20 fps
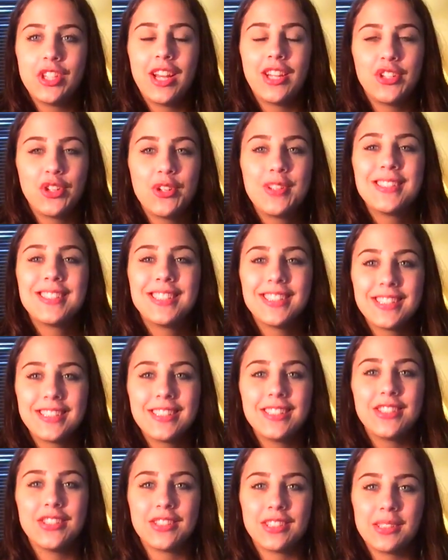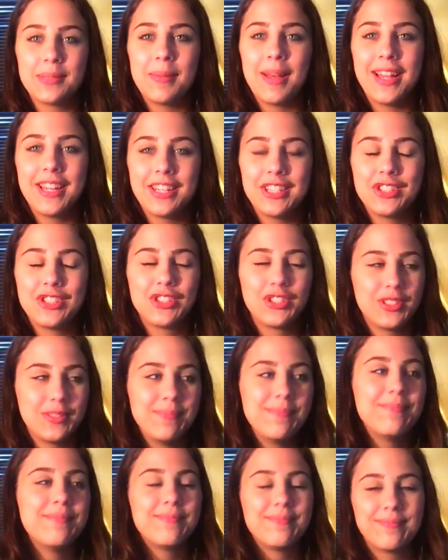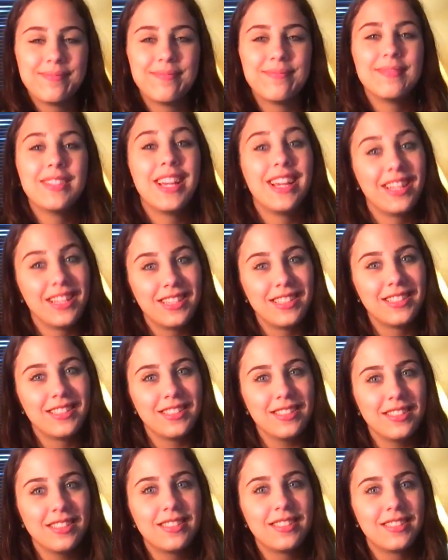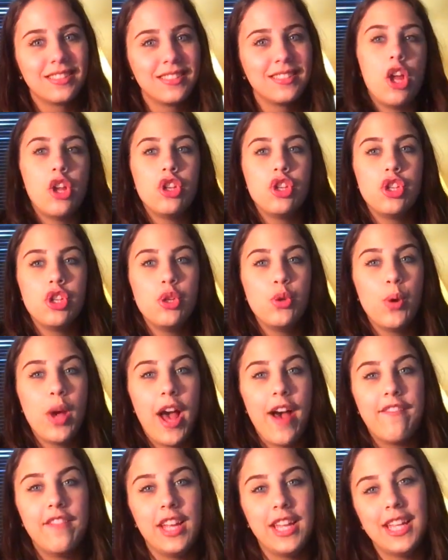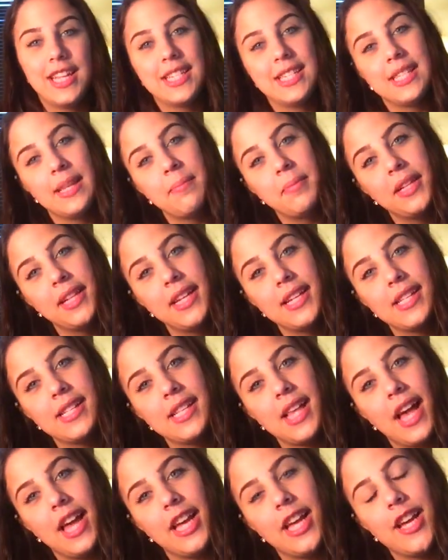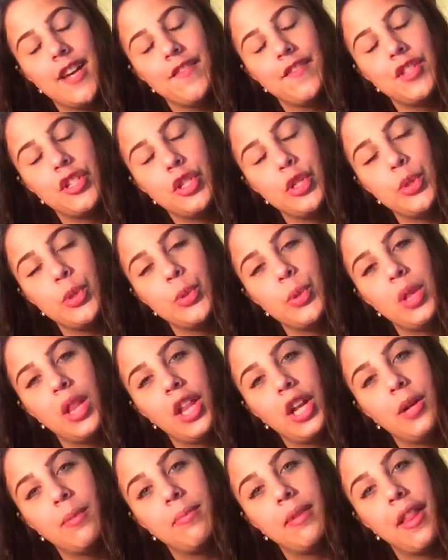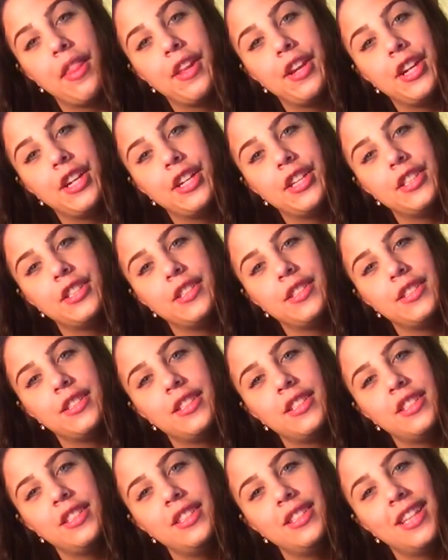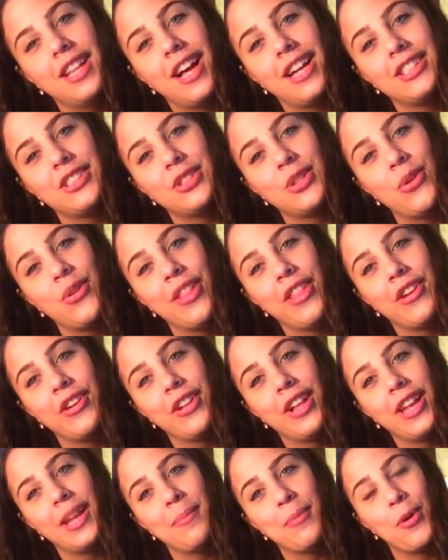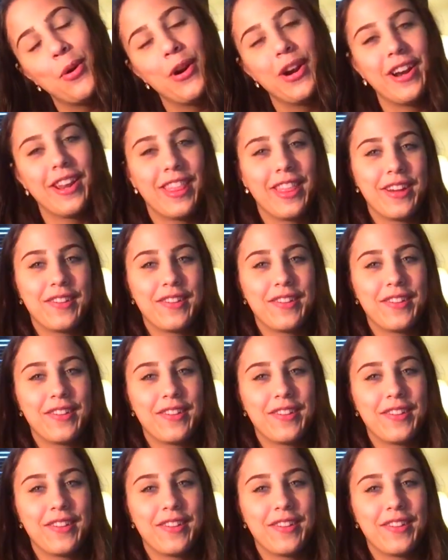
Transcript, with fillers: I took 6 years of Spanish. Six. Do you have any siblings? I have two little brothers. Not so little anymore.